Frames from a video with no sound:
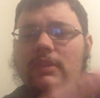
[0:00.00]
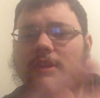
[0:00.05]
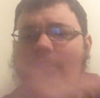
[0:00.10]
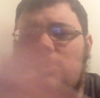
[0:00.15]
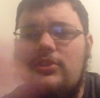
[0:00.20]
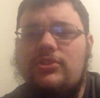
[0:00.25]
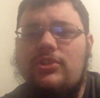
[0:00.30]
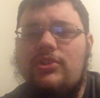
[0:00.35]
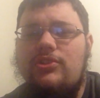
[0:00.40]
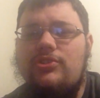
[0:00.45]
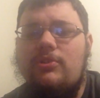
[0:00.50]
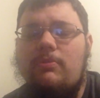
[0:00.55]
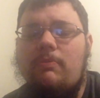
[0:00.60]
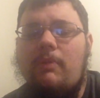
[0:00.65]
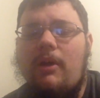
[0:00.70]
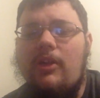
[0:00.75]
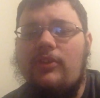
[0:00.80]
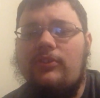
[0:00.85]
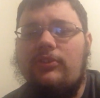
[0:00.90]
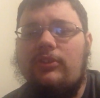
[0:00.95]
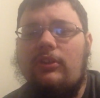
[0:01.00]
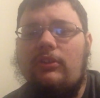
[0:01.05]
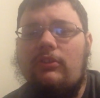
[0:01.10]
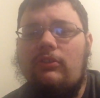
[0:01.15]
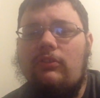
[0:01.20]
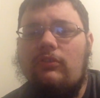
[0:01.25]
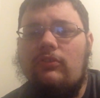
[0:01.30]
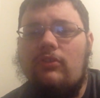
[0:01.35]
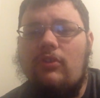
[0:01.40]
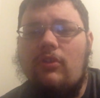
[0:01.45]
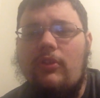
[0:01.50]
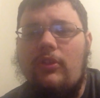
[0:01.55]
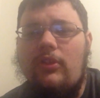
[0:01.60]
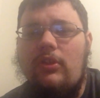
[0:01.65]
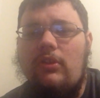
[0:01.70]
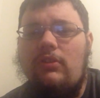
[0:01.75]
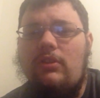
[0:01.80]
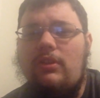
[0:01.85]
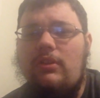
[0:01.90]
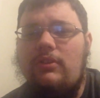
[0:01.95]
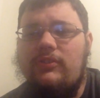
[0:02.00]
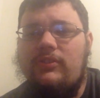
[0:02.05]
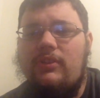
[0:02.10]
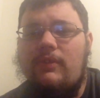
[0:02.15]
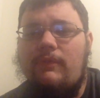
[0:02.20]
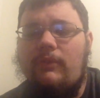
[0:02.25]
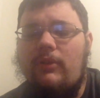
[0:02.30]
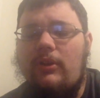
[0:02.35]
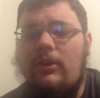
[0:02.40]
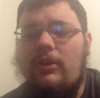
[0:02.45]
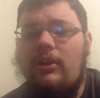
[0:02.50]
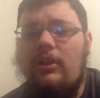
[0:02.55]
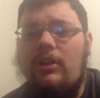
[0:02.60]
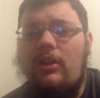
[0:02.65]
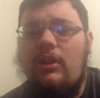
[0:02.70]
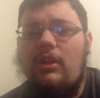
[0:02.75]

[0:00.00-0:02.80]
and showed you Boston, through you these different,